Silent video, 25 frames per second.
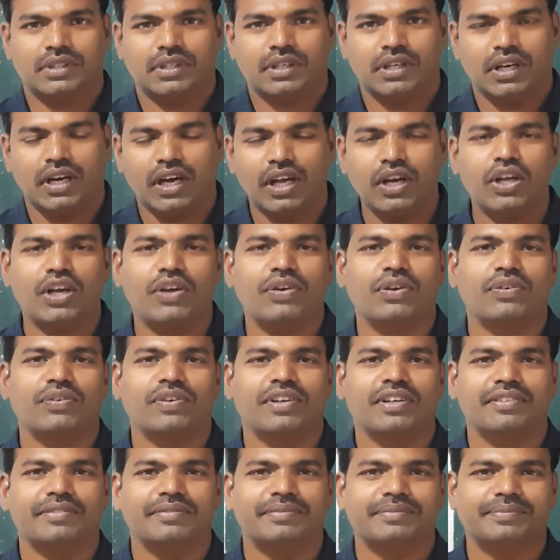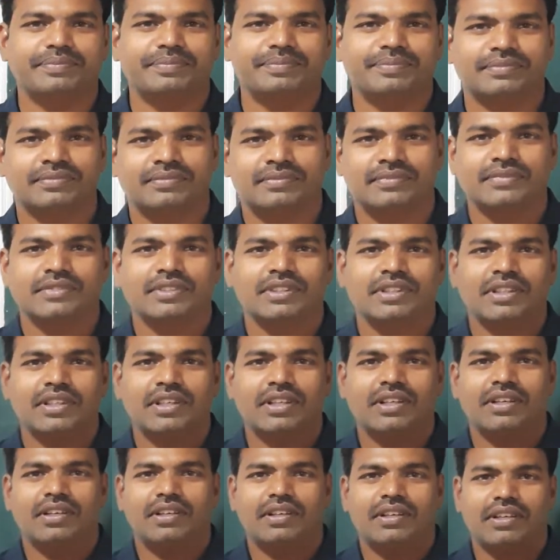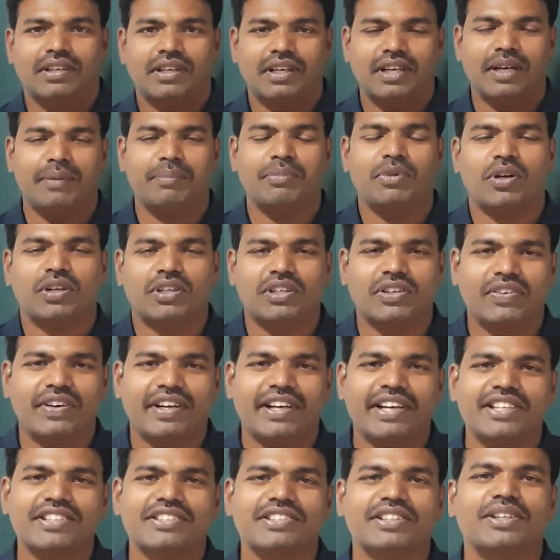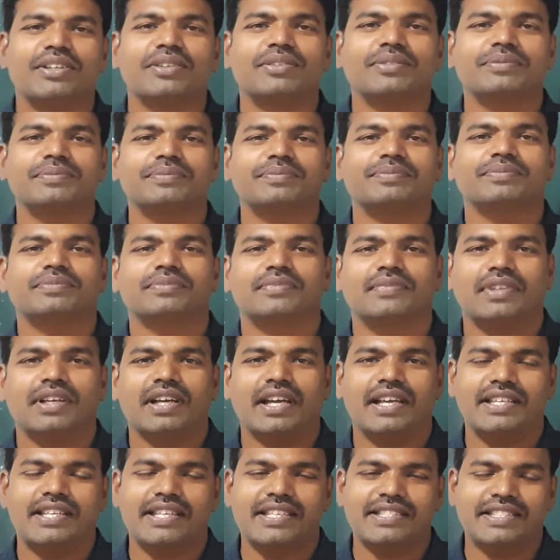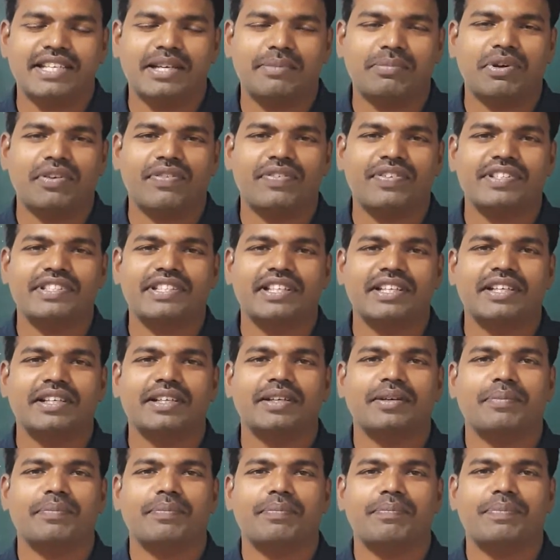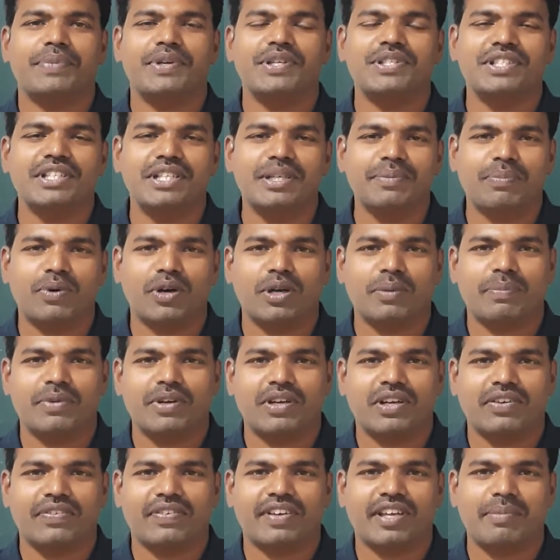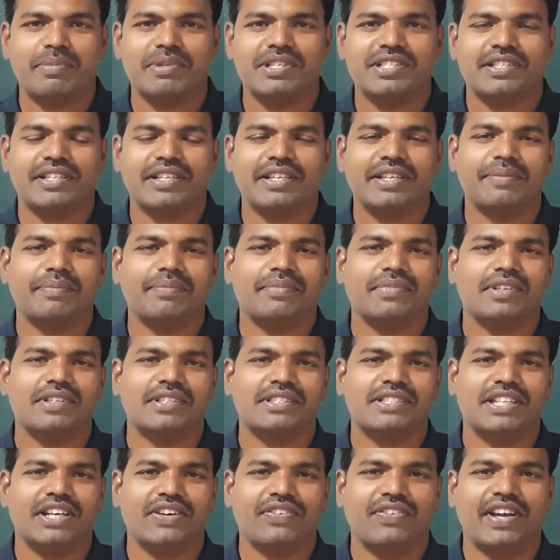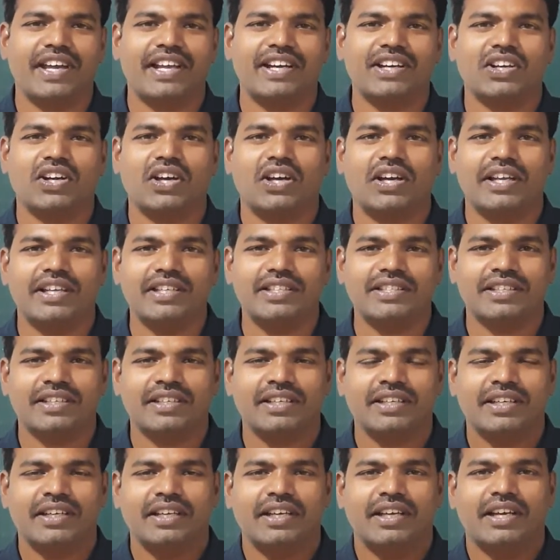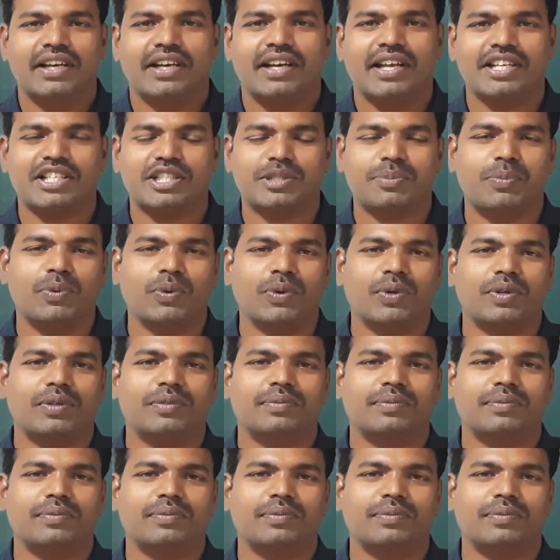Hello everyone, I am Dr. Venkateswara, Assistant Professor, PG Department of Chemistry, Sri Vayan College, Narsapur.